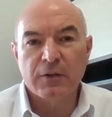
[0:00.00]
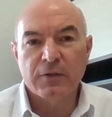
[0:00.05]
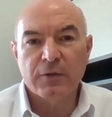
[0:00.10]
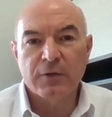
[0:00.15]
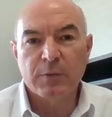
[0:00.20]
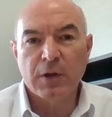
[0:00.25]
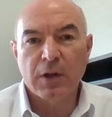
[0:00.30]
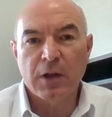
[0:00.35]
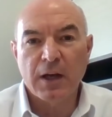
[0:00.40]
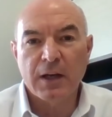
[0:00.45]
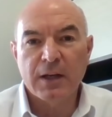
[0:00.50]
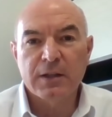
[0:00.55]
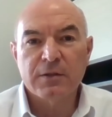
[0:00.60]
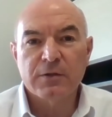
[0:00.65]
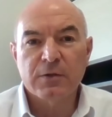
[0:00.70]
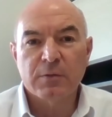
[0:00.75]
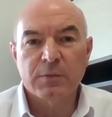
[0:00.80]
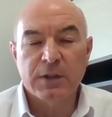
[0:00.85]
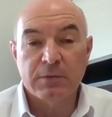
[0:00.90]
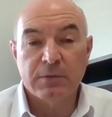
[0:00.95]
from
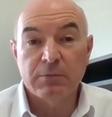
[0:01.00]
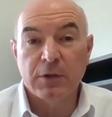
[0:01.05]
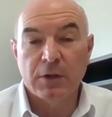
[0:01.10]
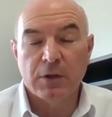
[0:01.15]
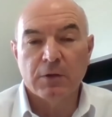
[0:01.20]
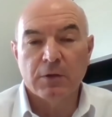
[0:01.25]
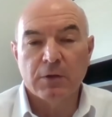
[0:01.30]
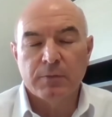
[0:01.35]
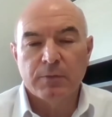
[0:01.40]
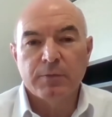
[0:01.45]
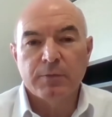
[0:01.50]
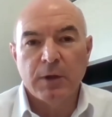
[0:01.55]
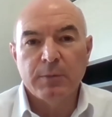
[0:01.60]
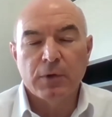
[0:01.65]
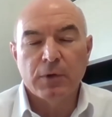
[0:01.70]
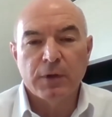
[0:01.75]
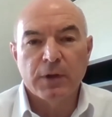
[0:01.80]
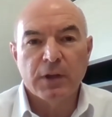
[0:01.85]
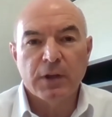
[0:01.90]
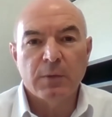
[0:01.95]
clients, and
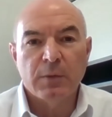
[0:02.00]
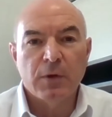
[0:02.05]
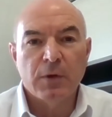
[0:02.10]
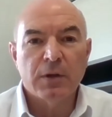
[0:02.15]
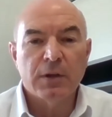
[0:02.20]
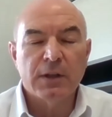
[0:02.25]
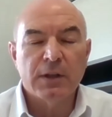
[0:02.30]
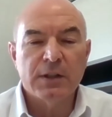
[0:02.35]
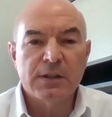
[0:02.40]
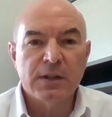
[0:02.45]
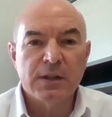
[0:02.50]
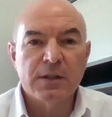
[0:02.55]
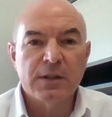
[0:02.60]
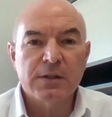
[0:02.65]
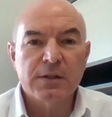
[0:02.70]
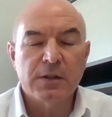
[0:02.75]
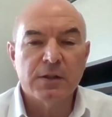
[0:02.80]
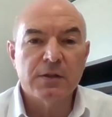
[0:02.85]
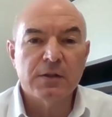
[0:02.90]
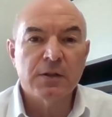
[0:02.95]
people in the community,
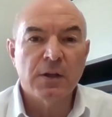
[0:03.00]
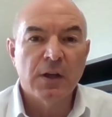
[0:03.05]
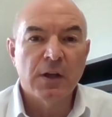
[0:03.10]
citizens,